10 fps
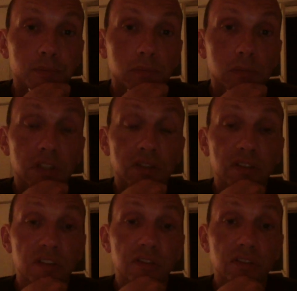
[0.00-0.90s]

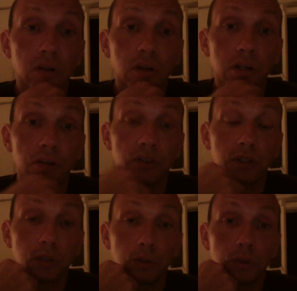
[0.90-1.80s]
It's the start of a
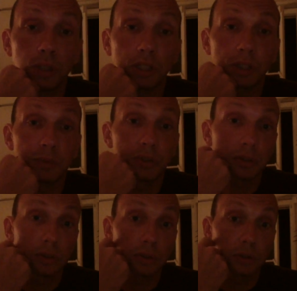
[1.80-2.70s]
new
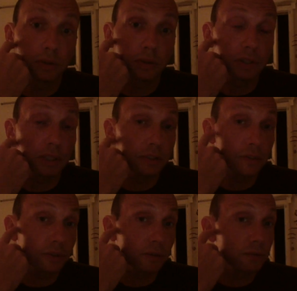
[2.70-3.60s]
eclipse season,